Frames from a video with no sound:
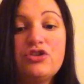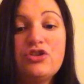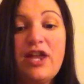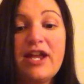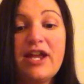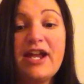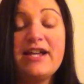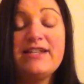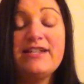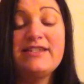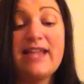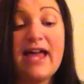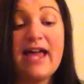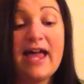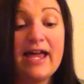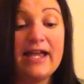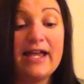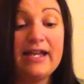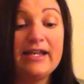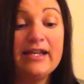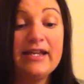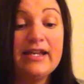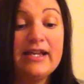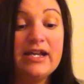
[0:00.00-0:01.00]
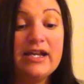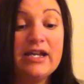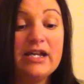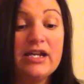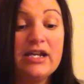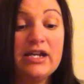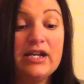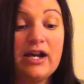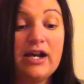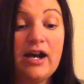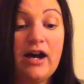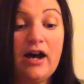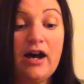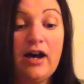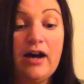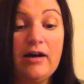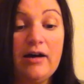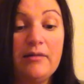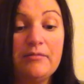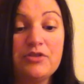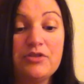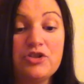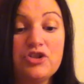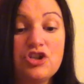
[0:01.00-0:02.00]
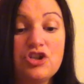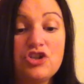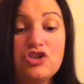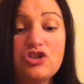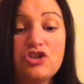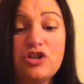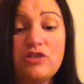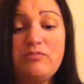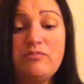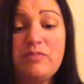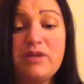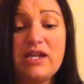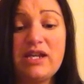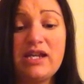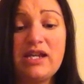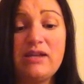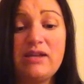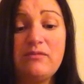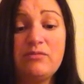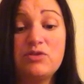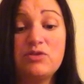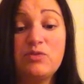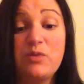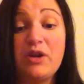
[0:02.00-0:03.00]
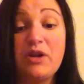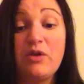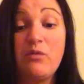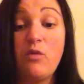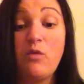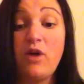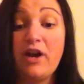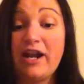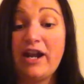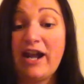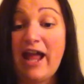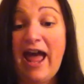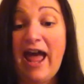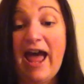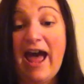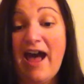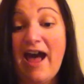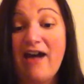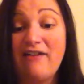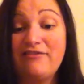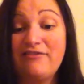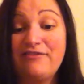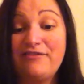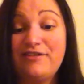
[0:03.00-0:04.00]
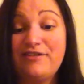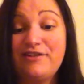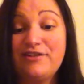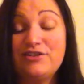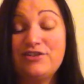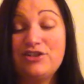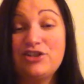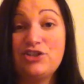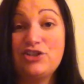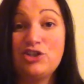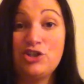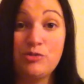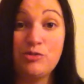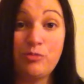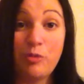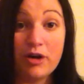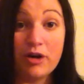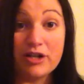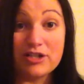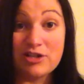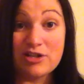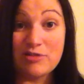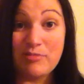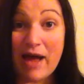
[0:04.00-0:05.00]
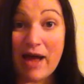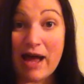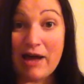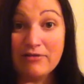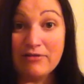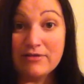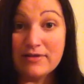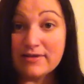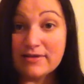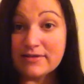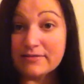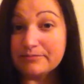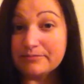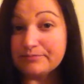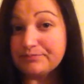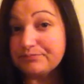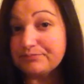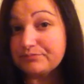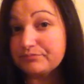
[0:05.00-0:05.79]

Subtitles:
like I said, she should be between 1.5 to 2.2 pounds.